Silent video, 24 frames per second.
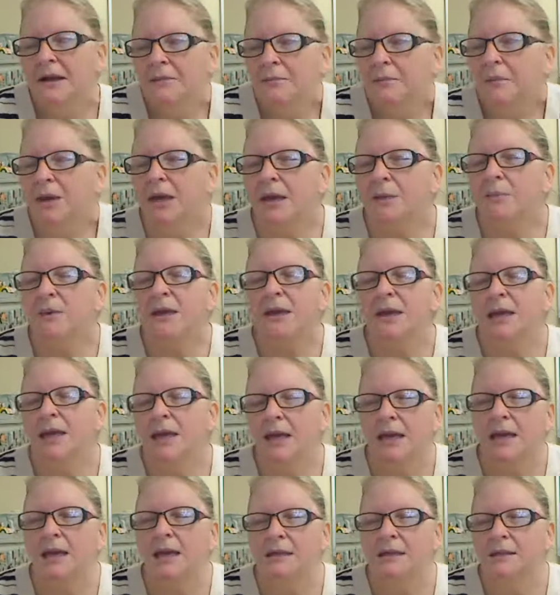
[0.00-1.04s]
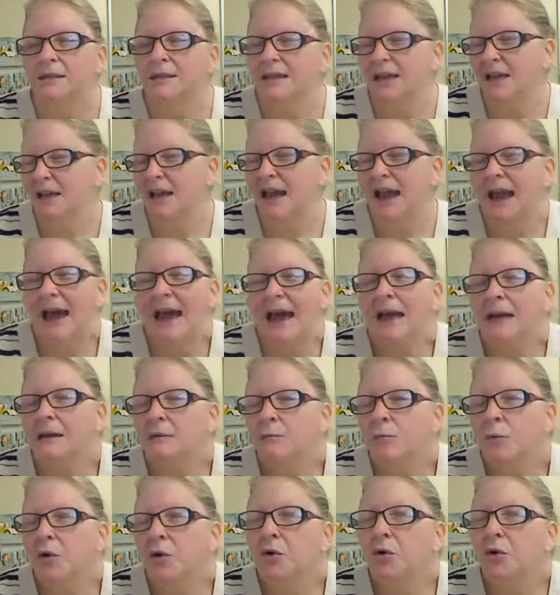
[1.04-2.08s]
Maybe it's an
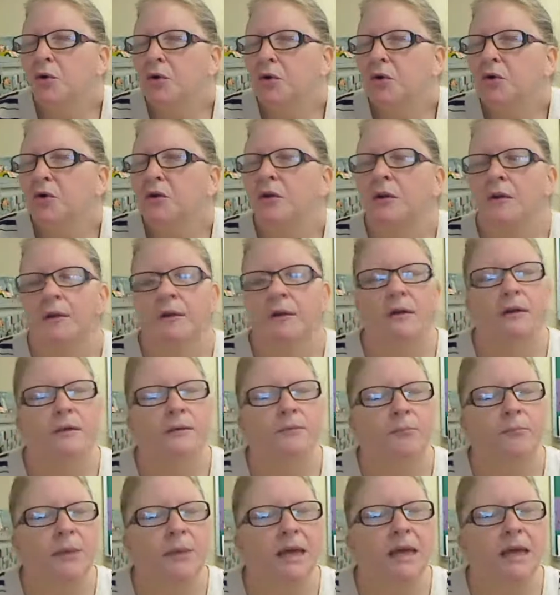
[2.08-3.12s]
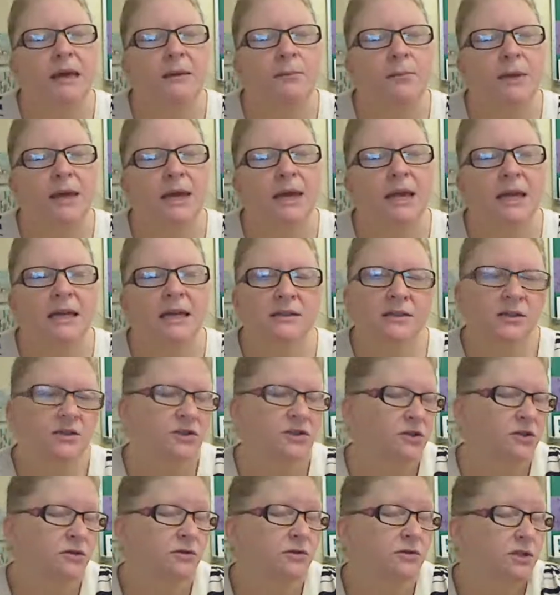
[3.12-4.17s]
animal, maybe it's a
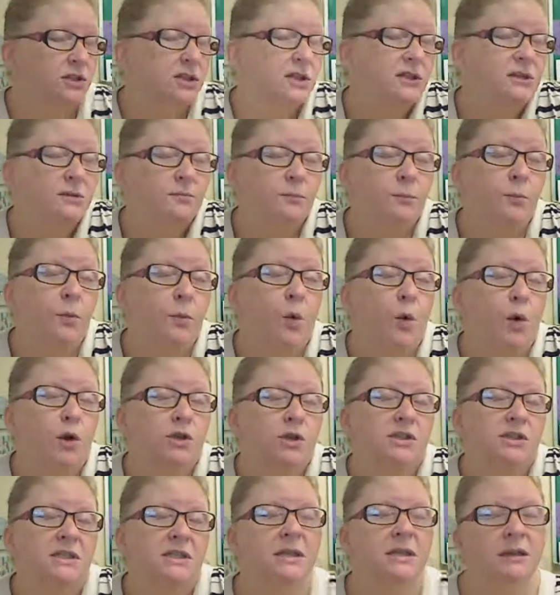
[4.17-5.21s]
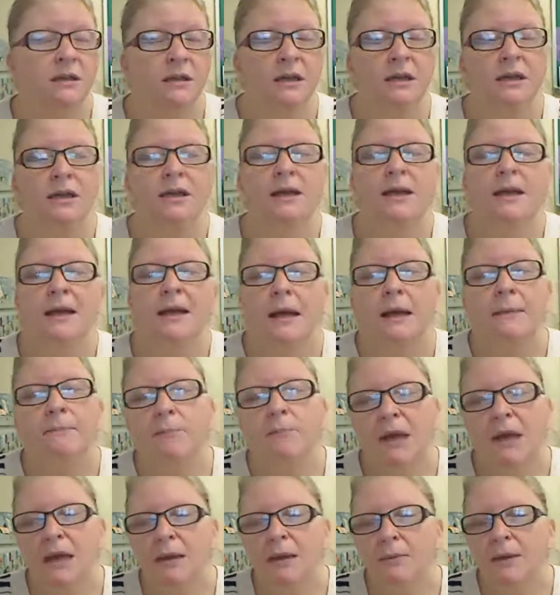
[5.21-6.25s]
certain sport,
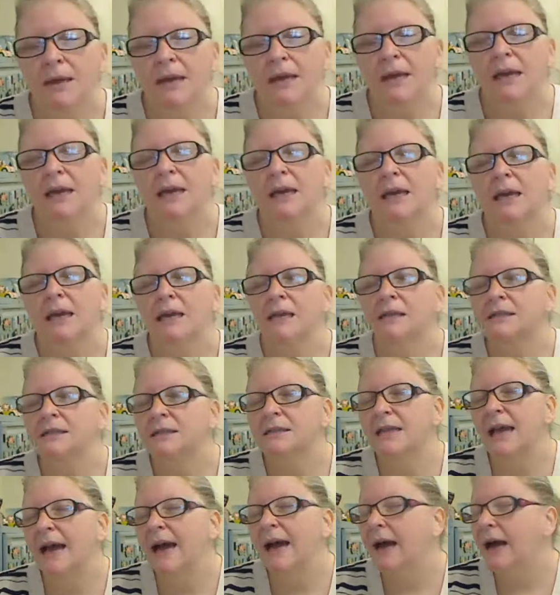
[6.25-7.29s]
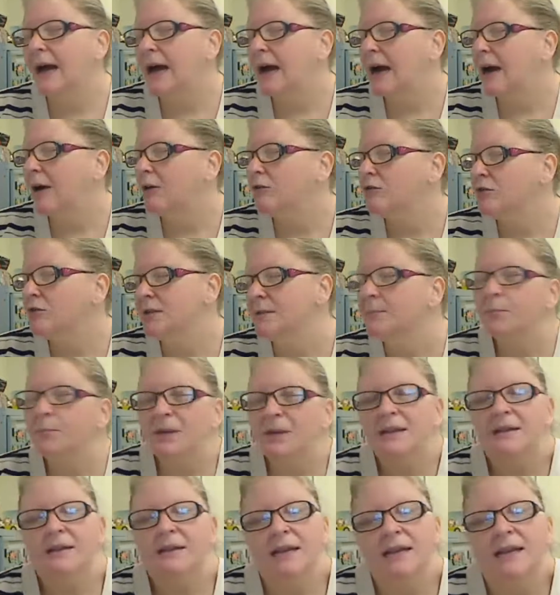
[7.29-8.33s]
maybe it's how to
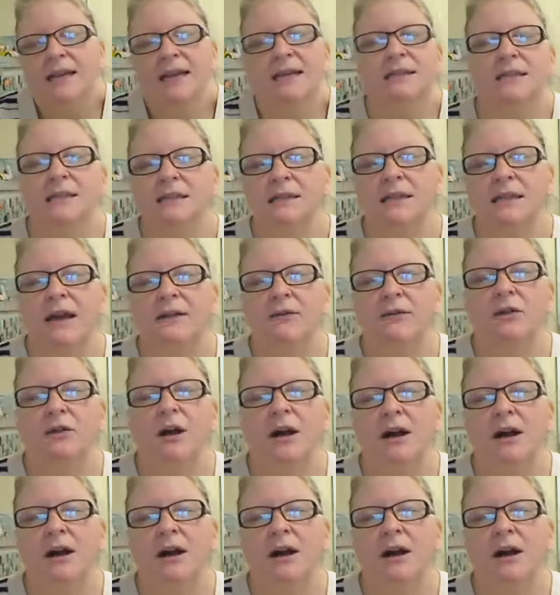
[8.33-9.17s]
beat the next level